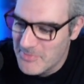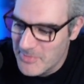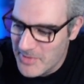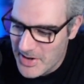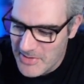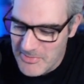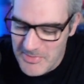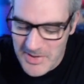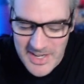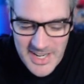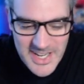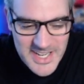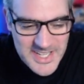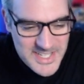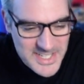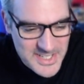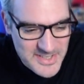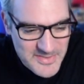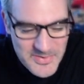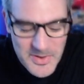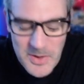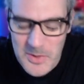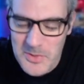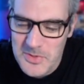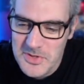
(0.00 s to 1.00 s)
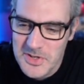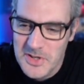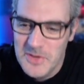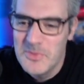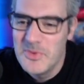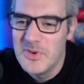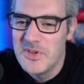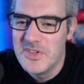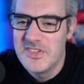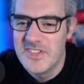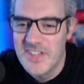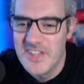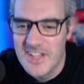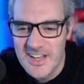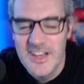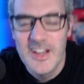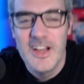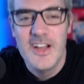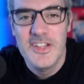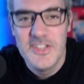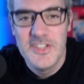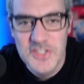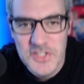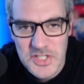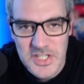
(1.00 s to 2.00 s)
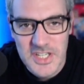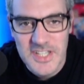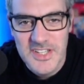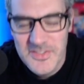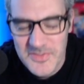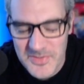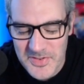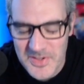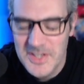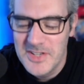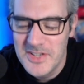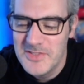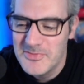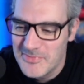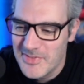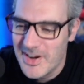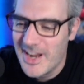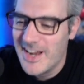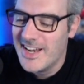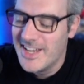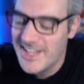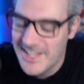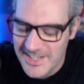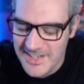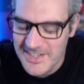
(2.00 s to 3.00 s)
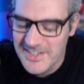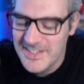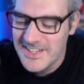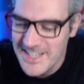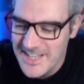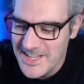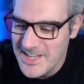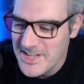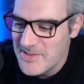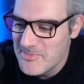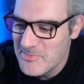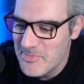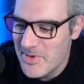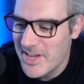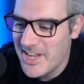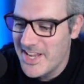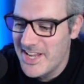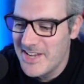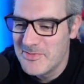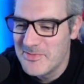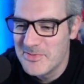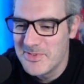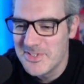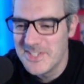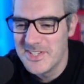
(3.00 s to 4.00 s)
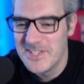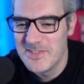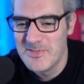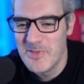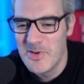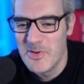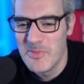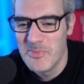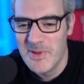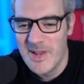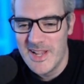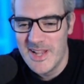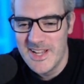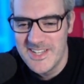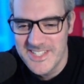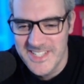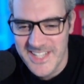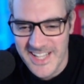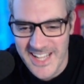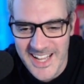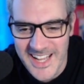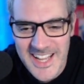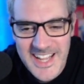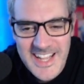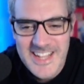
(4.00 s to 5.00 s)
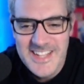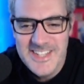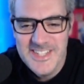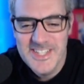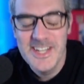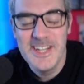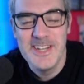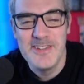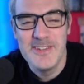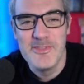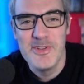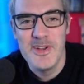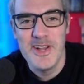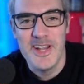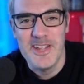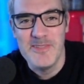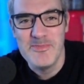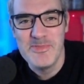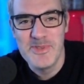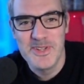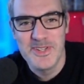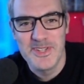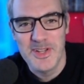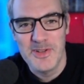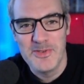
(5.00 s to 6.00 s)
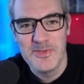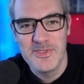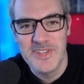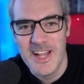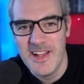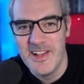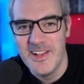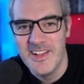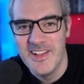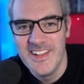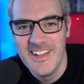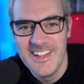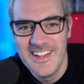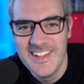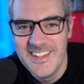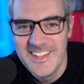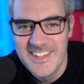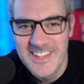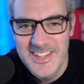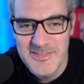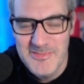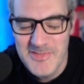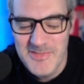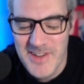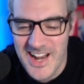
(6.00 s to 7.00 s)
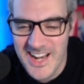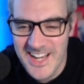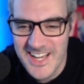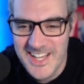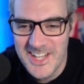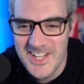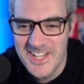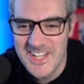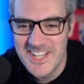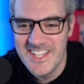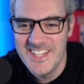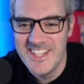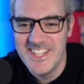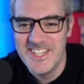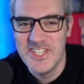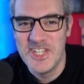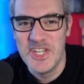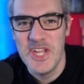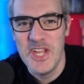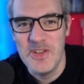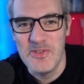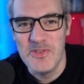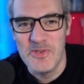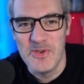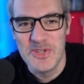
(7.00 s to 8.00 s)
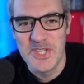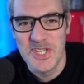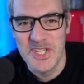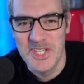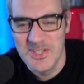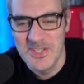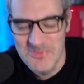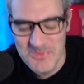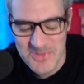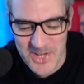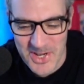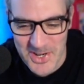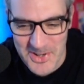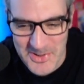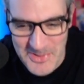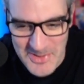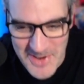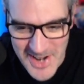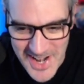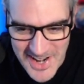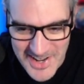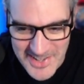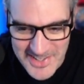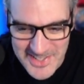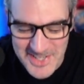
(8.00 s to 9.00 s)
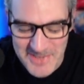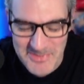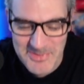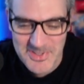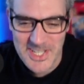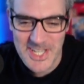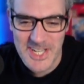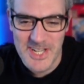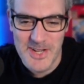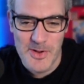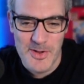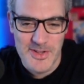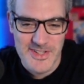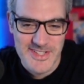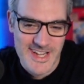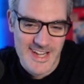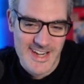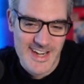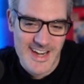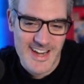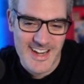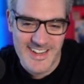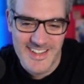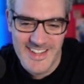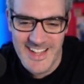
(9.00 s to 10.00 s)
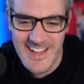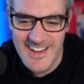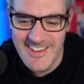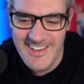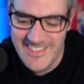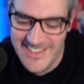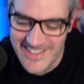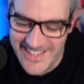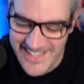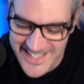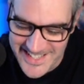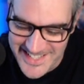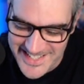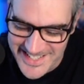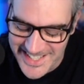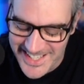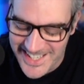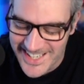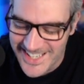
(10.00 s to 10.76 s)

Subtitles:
my latest folder was last year's Finland Rally, and my head was in the wrong place there. Silly, really, because I was at the rally earlier this year watching them go round. I'm seeing Ott Tanak there in his